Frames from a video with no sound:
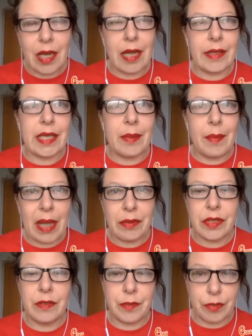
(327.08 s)
at the
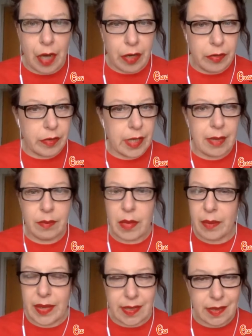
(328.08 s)
amount of growth in my
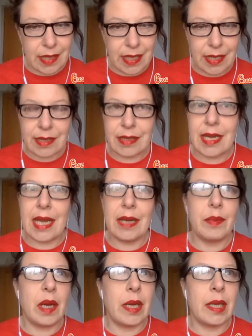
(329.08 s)
business, in
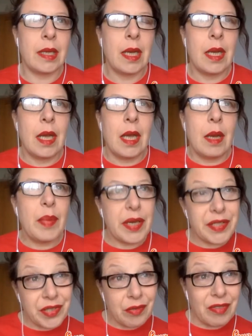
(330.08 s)
my
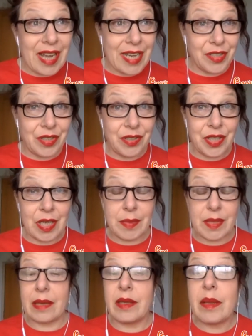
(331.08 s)
personal
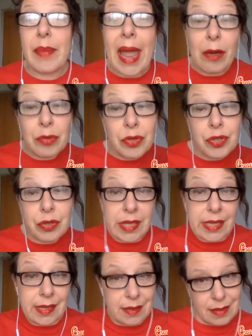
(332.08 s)
relationships, and the
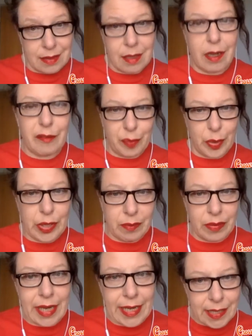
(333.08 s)
boundaries I've put in
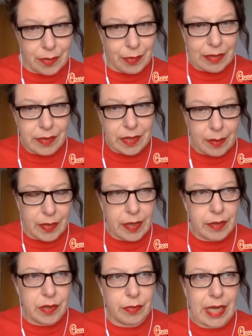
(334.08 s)
place around some of
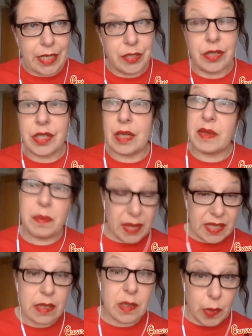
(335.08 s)
those relationships,
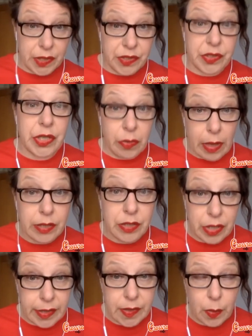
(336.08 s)
business ones too,
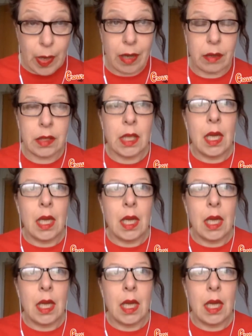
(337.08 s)
actually, as well.